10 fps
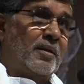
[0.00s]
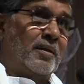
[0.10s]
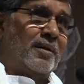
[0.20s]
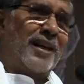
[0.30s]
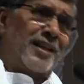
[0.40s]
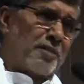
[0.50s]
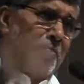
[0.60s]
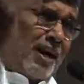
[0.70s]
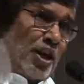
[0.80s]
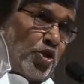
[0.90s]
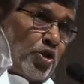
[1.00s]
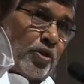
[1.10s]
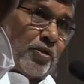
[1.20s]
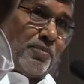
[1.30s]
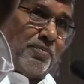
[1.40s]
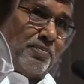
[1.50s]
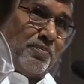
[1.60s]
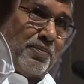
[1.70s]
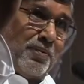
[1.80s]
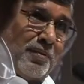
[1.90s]
Let us march.
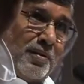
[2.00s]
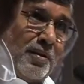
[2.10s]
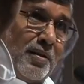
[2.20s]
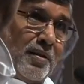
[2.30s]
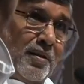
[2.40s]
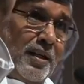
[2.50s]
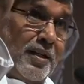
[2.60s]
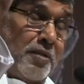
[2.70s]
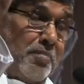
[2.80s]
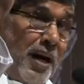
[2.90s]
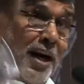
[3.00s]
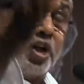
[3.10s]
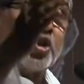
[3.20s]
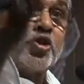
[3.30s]
Let us march